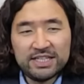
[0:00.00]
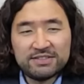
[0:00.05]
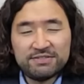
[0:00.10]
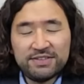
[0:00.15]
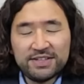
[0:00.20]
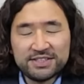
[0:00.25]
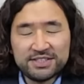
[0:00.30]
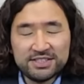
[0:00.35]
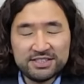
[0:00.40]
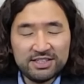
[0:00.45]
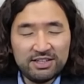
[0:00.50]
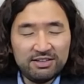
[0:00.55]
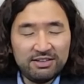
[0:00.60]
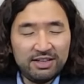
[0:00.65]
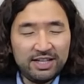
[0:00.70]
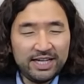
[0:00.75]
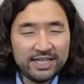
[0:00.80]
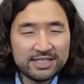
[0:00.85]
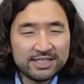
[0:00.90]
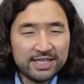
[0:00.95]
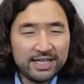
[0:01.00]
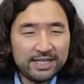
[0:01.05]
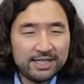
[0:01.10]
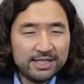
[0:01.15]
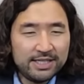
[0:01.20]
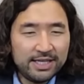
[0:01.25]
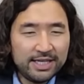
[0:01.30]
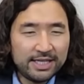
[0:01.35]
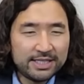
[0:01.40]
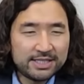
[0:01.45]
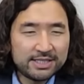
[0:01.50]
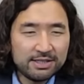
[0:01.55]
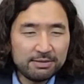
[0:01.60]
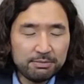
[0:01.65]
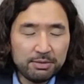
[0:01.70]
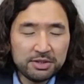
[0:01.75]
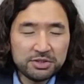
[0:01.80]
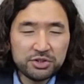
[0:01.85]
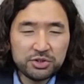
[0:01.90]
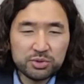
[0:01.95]
fiction is unlike that. It's
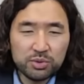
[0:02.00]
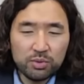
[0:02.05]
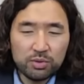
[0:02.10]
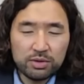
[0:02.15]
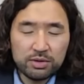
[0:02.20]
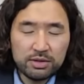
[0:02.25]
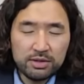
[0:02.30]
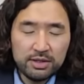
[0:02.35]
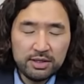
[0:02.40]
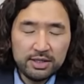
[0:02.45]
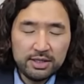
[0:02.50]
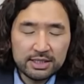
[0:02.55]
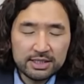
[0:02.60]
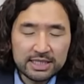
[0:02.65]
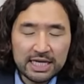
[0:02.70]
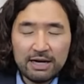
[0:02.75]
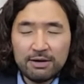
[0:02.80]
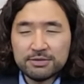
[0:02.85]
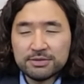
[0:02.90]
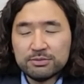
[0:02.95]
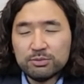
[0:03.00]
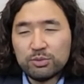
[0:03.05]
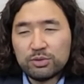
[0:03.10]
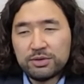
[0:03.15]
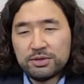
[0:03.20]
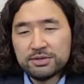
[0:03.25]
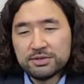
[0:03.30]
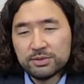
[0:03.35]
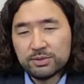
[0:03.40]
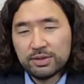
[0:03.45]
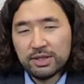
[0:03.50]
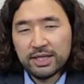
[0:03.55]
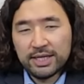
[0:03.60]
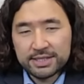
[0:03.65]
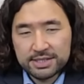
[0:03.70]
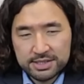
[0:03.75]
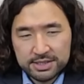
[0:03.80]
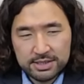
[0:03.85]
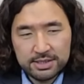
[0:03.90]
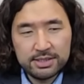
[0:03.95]
much shorter, 1,000 words or
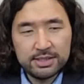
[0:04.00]
less.